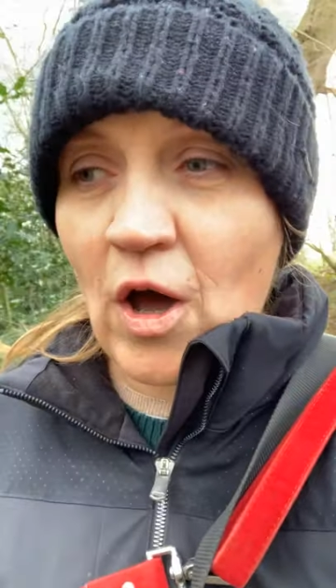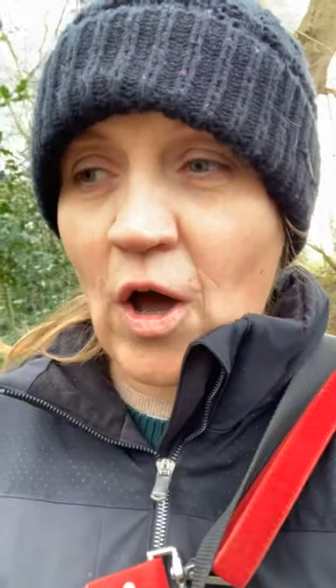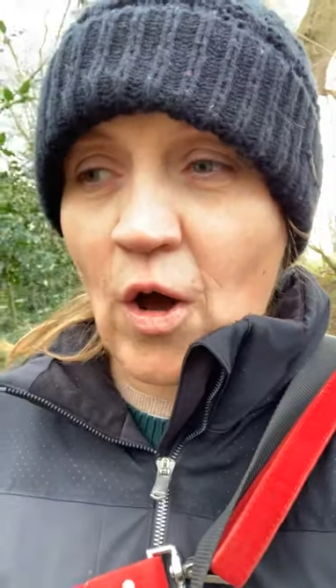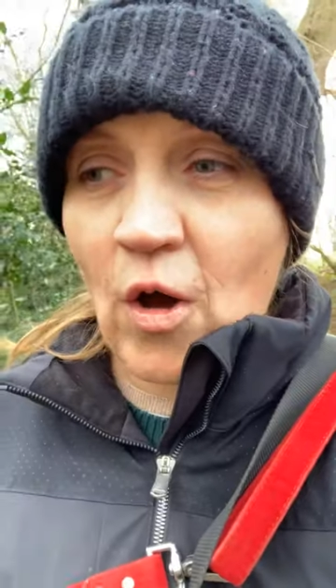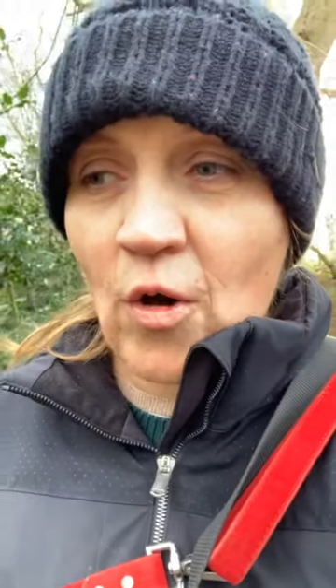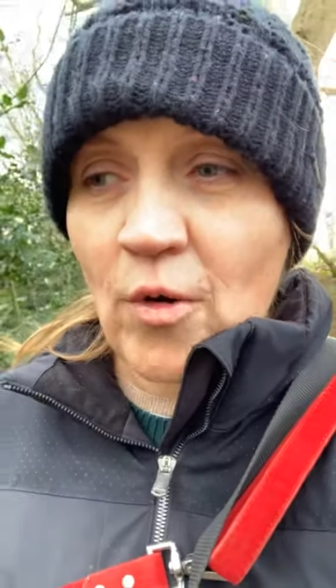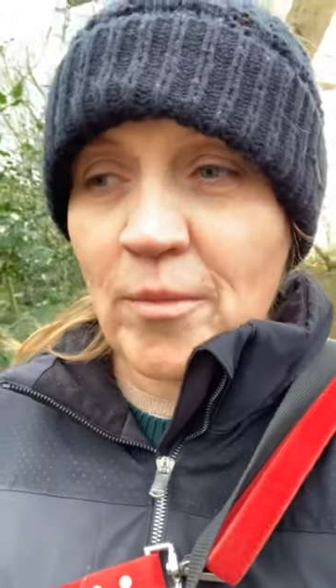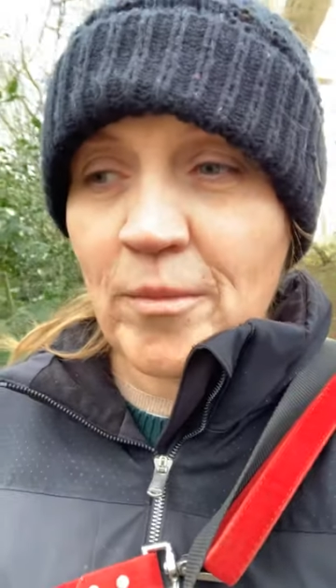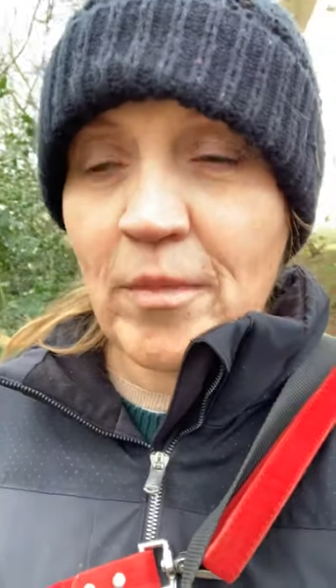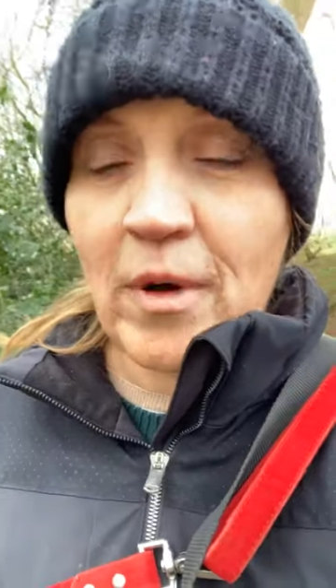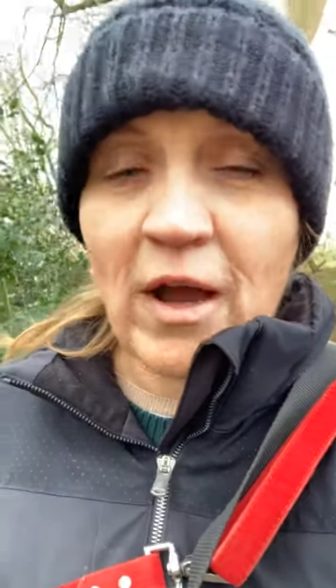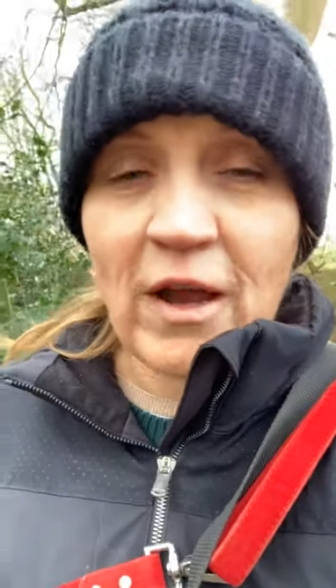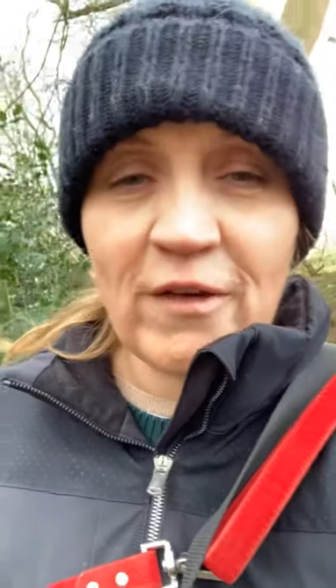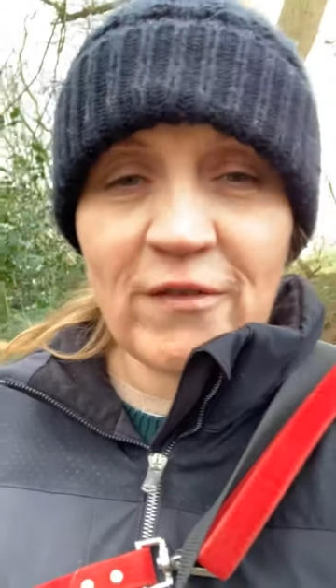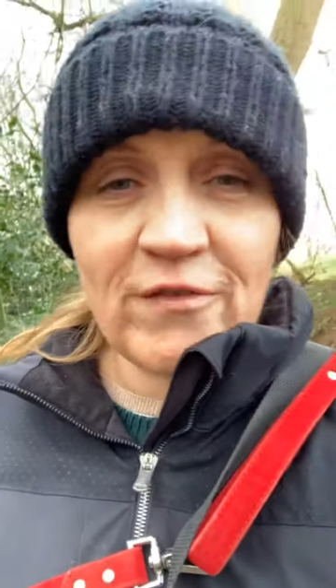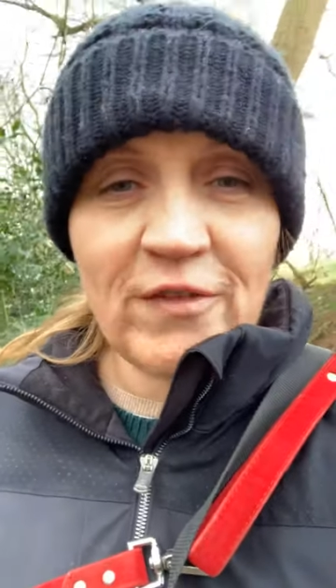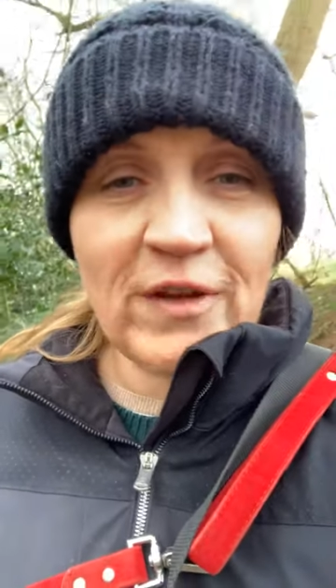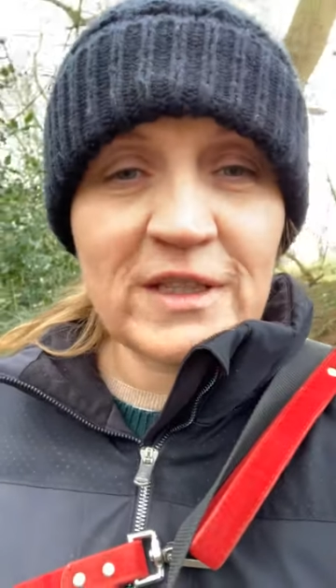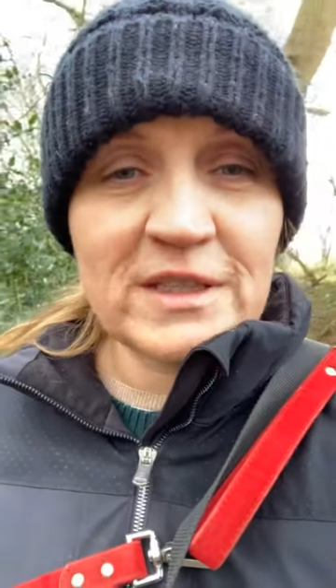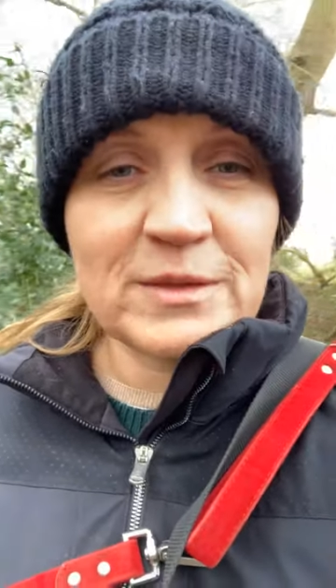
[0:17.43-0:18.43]
on my
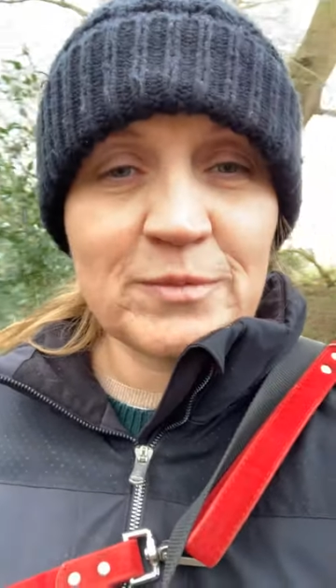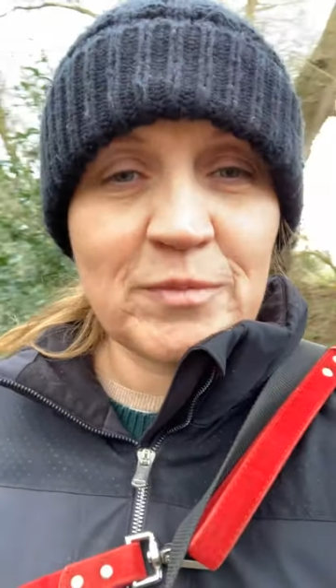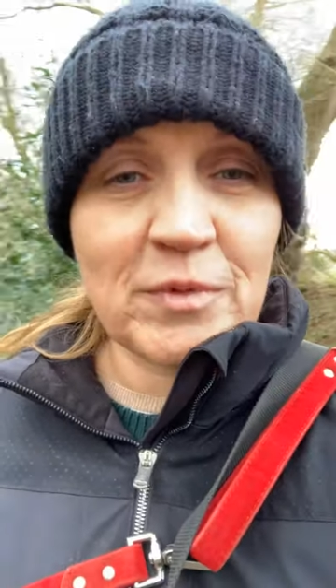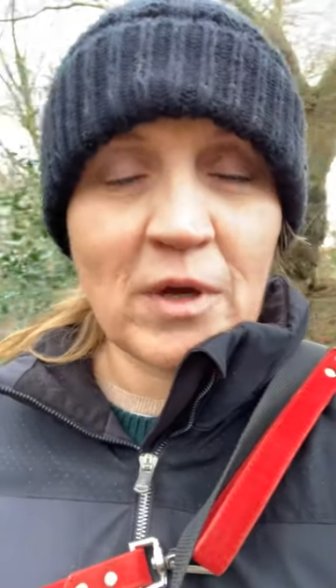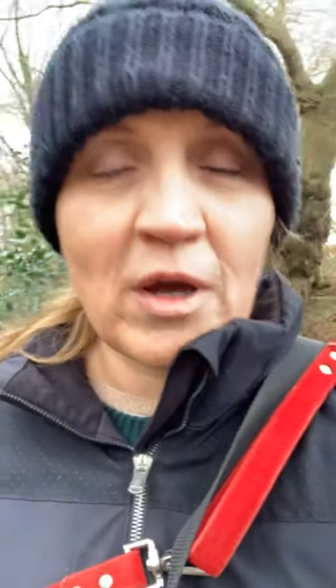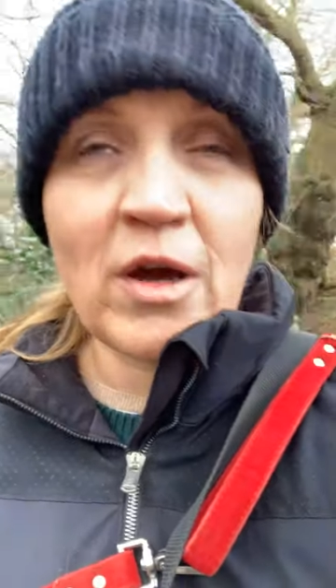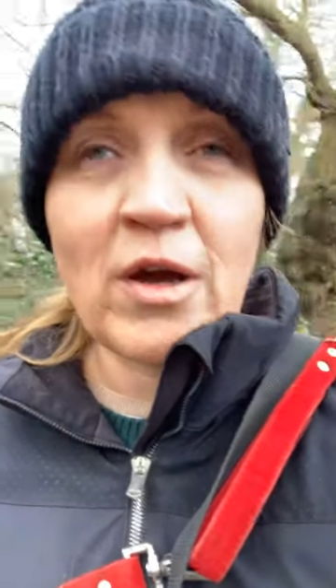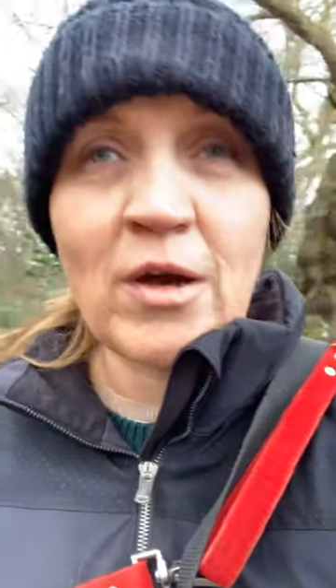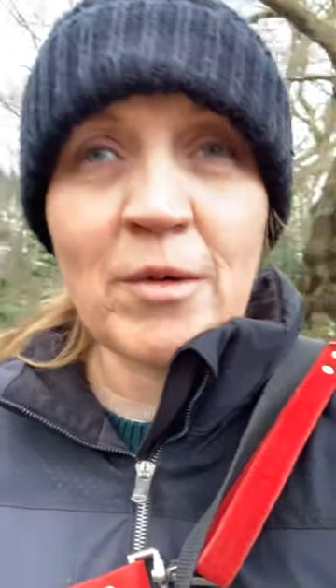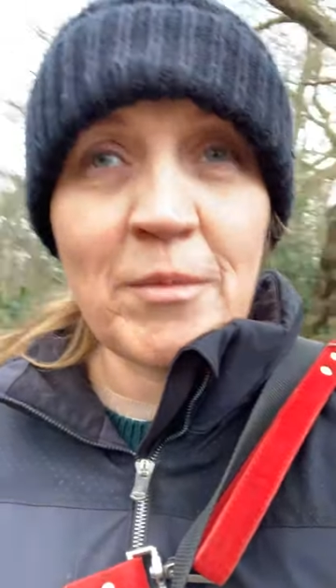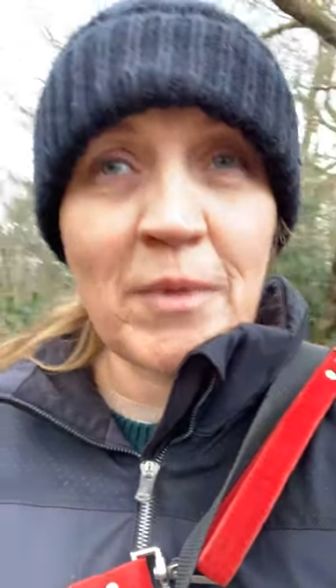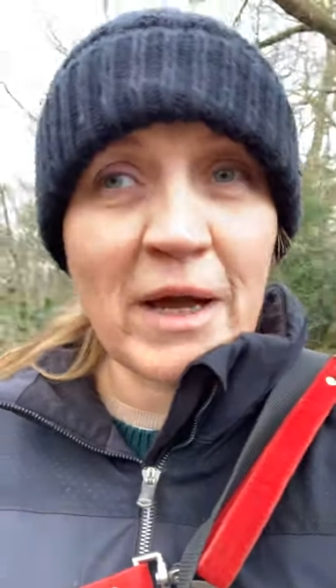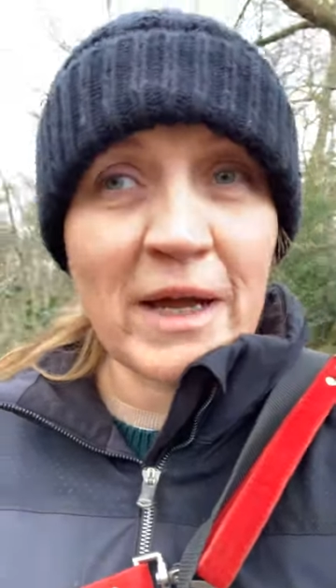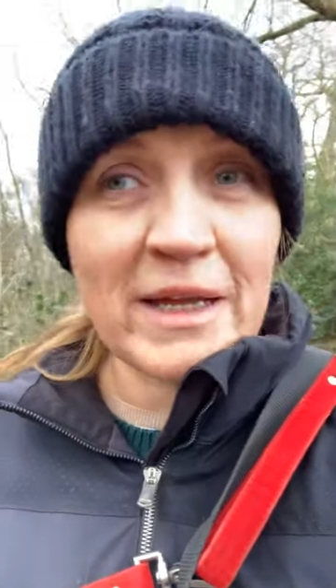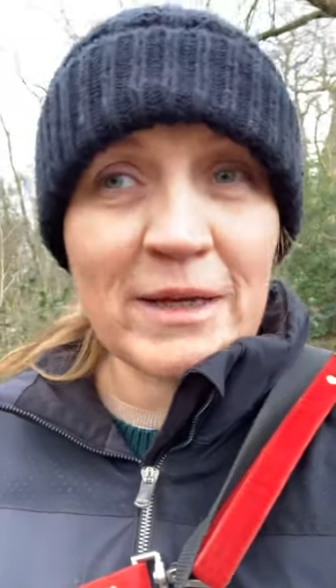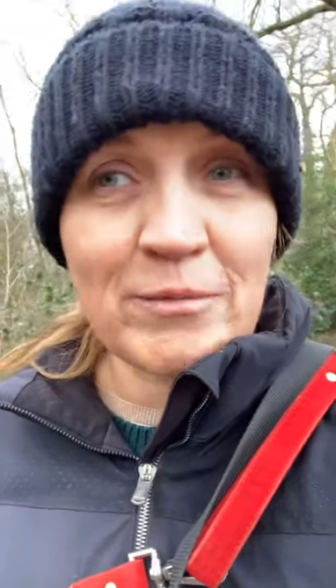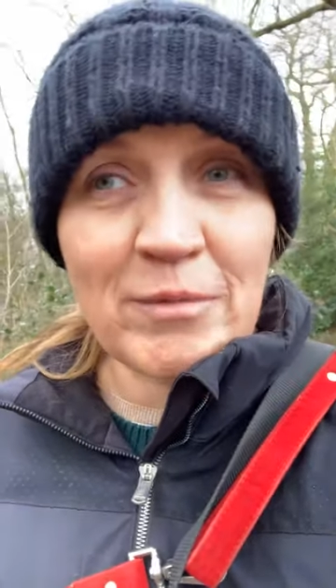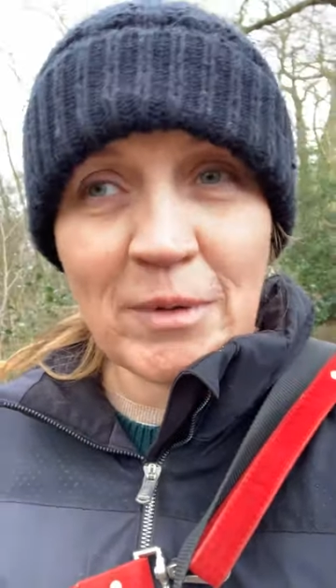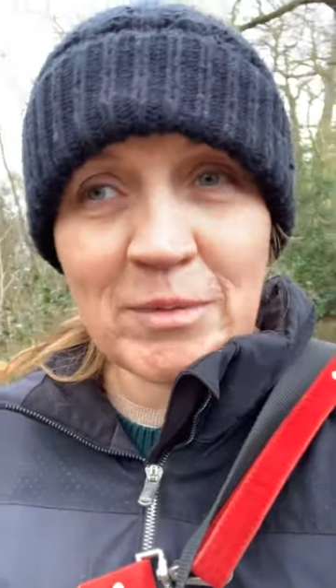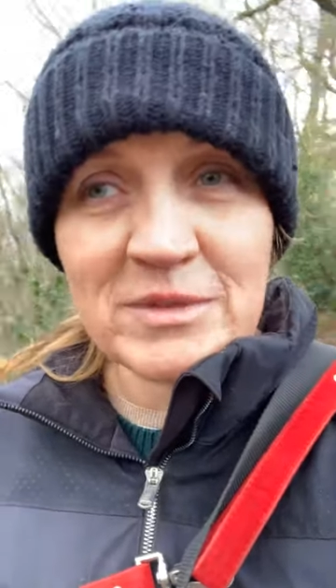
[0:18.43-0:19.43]
Facebook, my
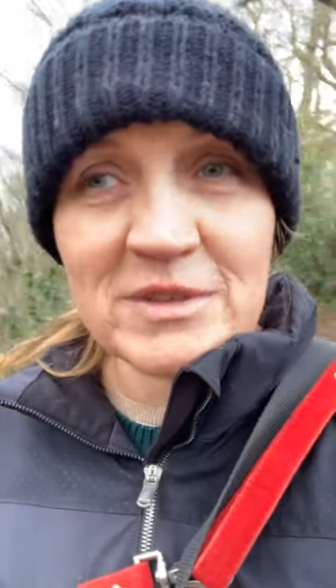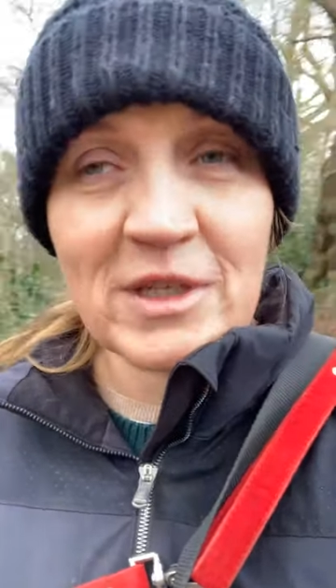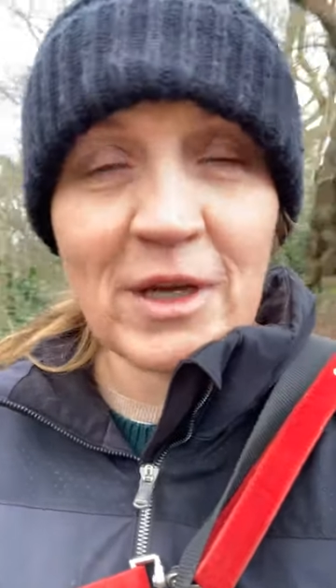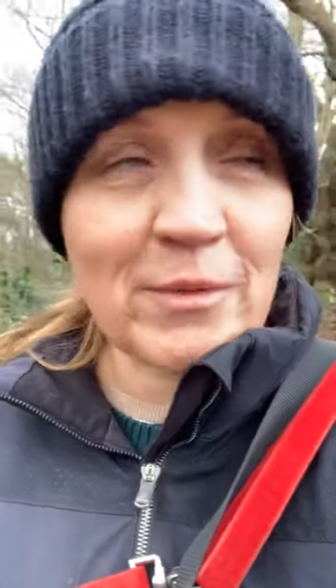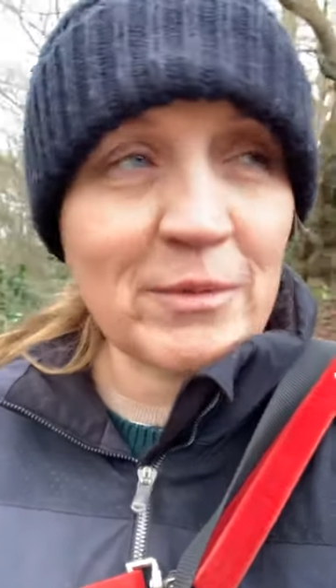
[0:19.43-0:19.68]
website,